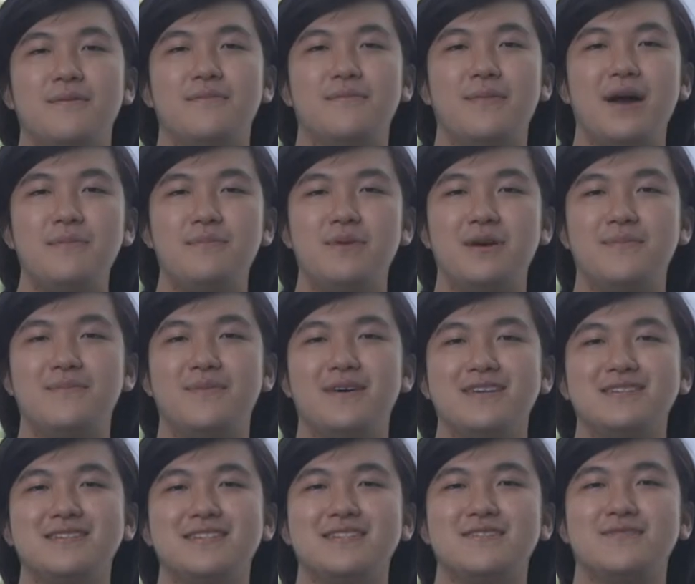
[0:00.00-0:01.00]
My
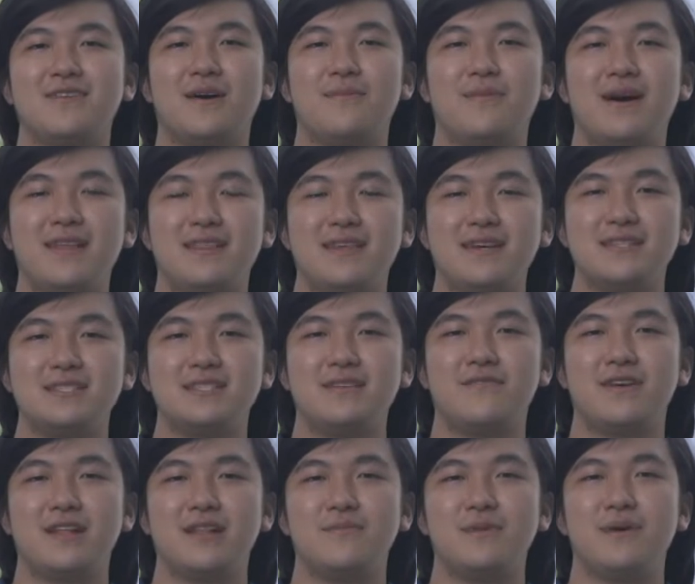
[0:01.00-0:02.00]
purpose is to help others
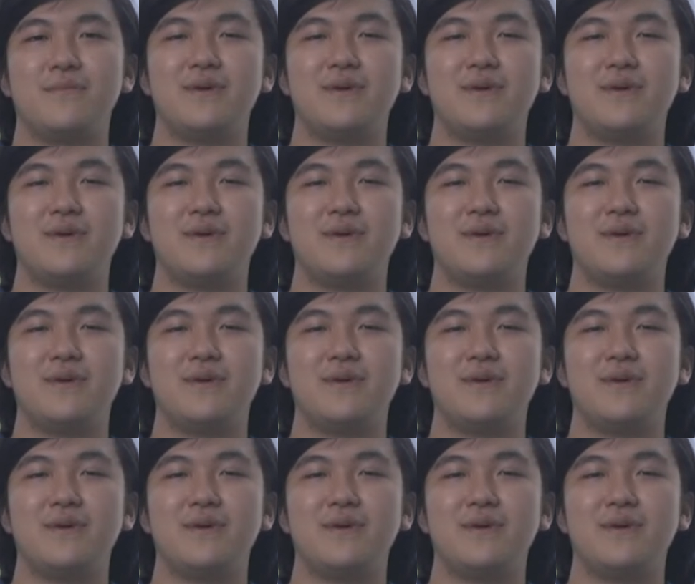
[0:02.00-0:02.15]
develop a